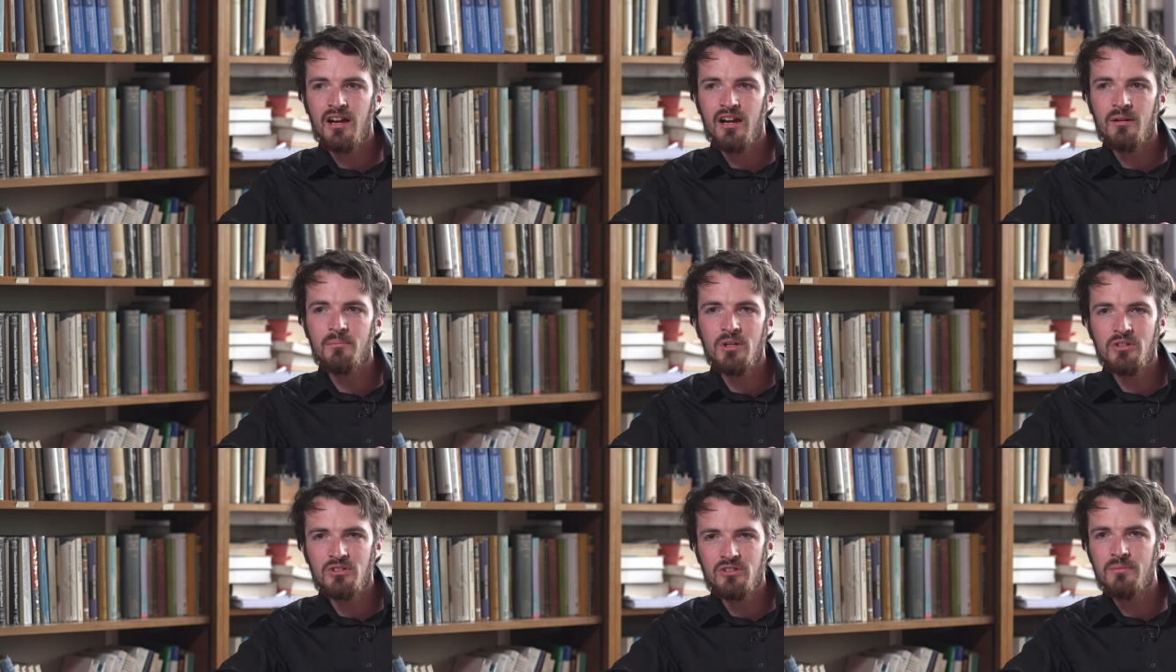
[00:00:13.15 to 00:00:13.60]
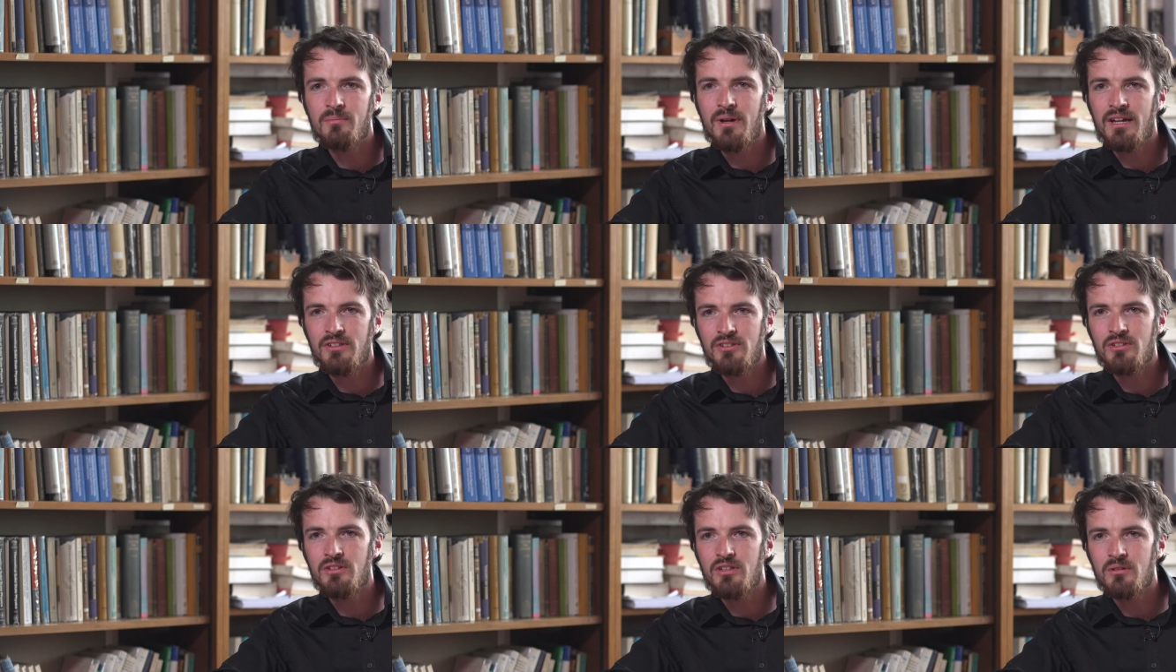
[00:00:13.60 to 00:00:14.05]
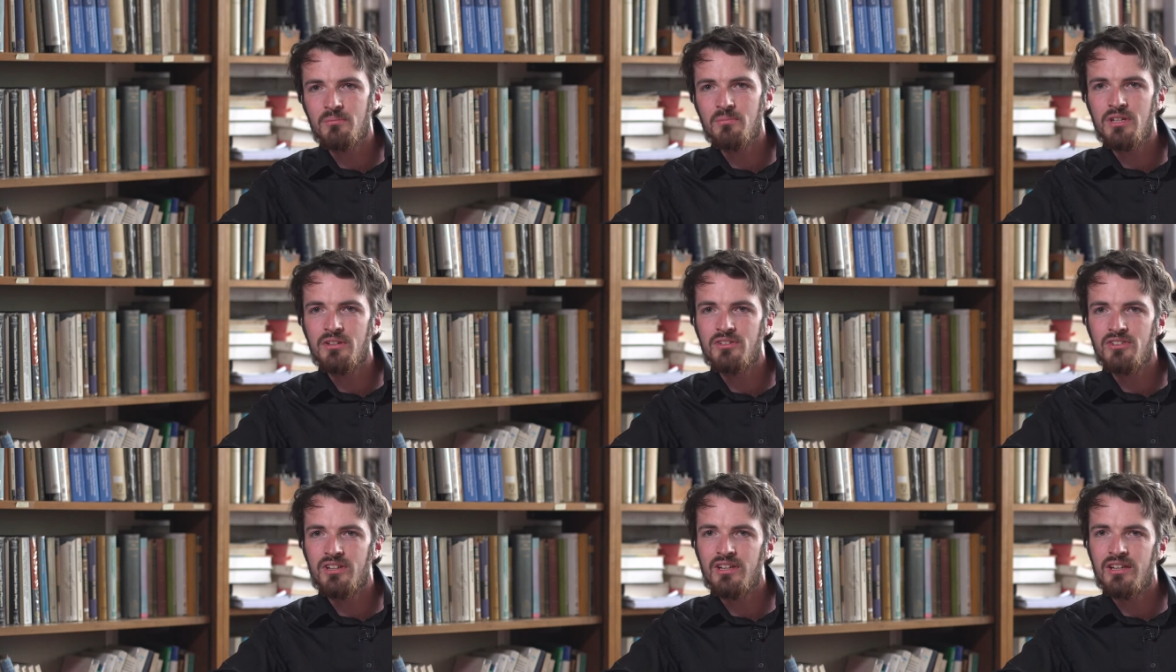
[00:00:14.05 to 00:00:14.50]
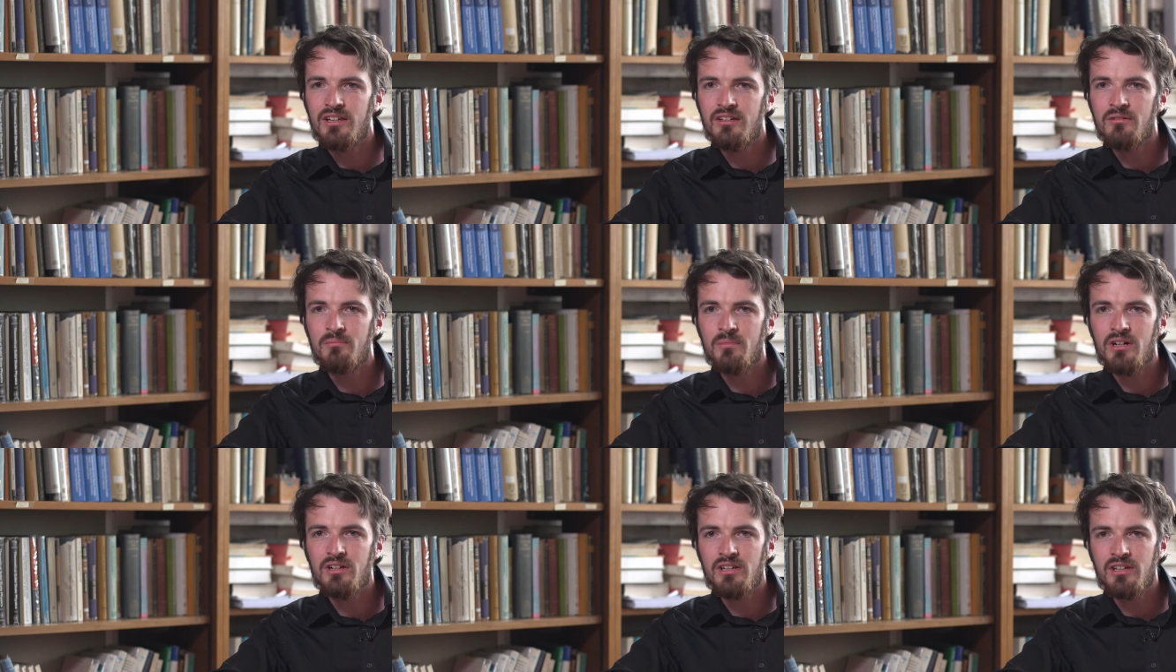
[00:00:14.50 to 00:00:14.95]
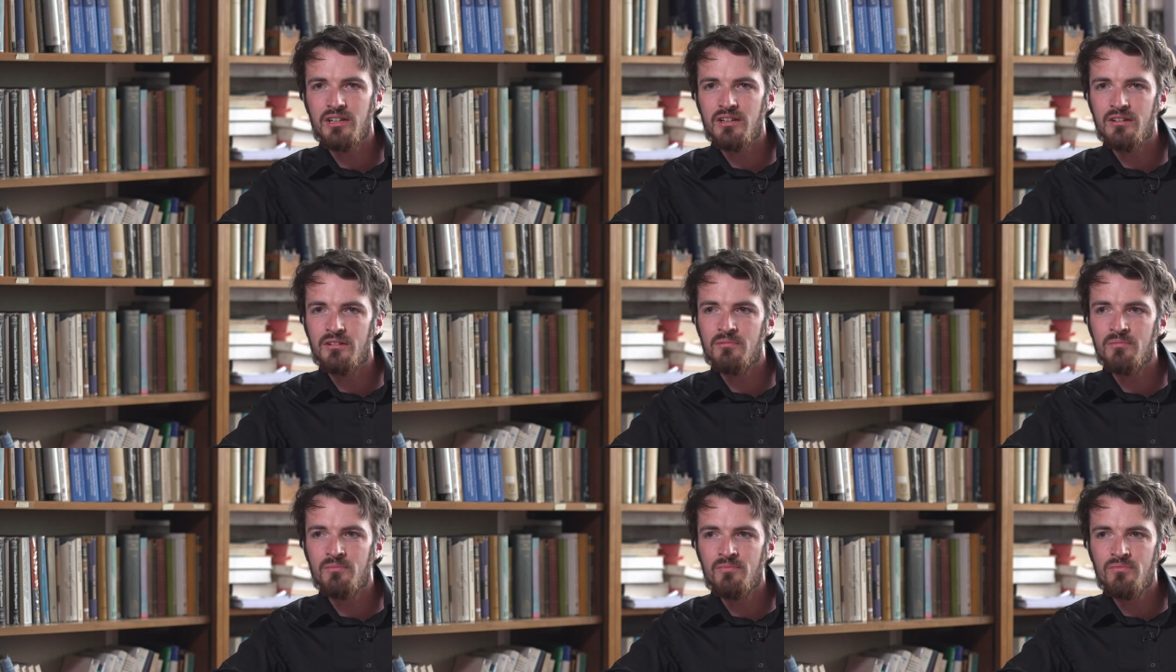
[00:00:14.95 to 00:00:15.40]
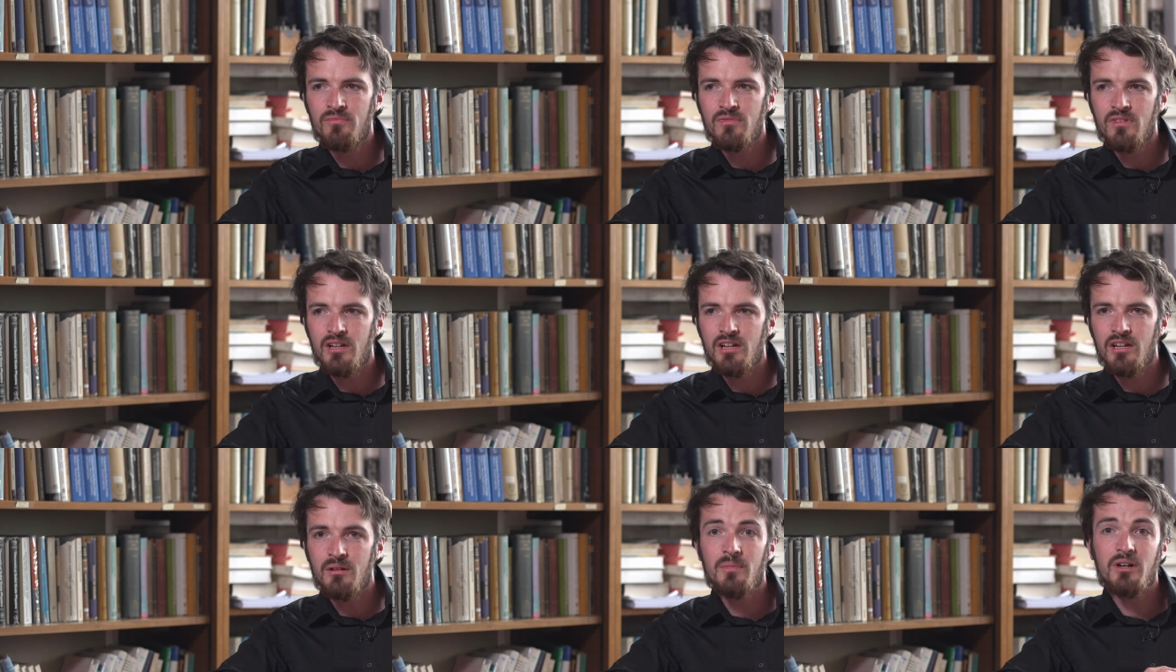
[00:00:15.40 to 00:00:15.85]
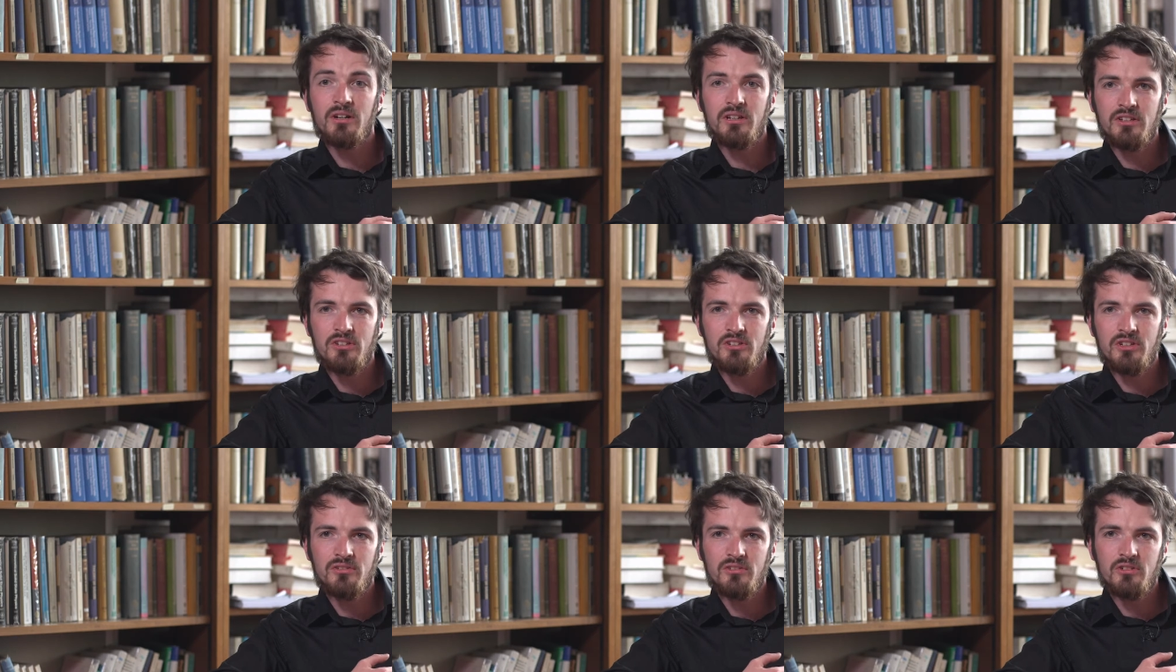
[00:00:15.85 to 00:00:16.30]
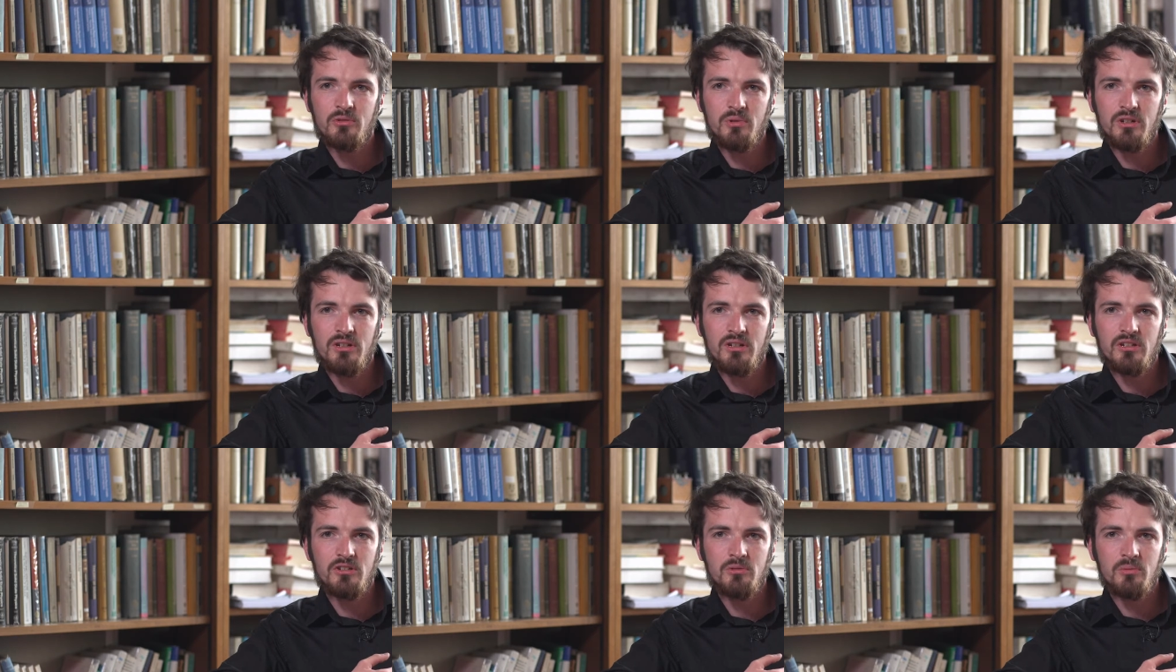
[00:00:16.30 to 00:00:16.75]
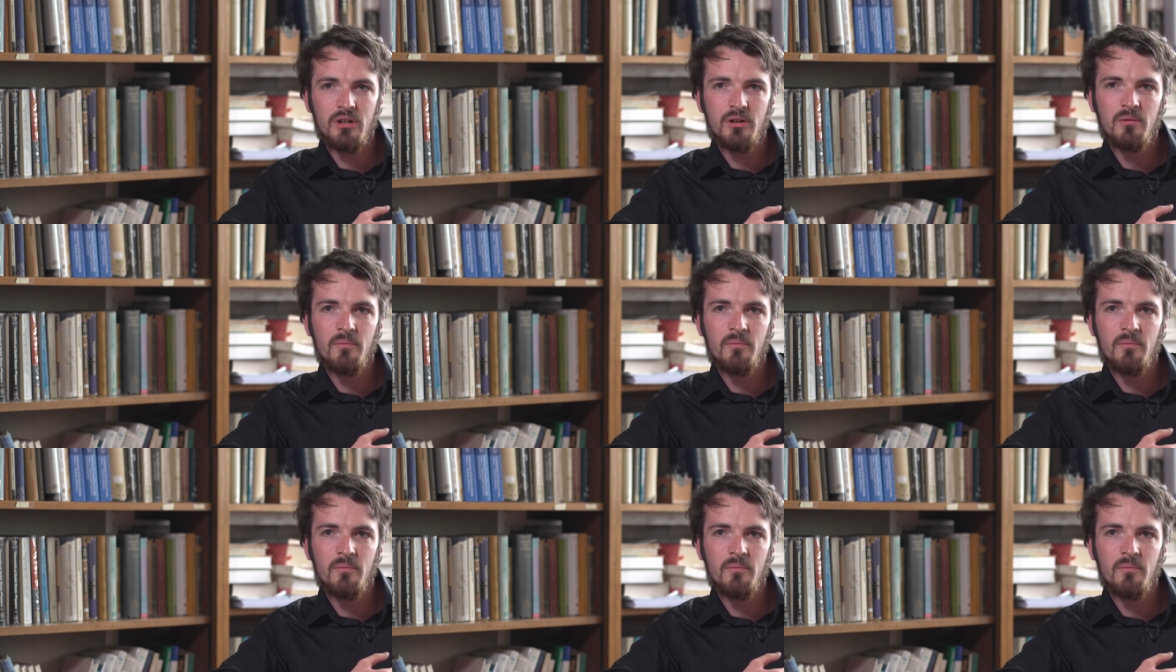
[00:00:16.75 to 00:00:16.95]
mostly maths and computing and marking students' work as well.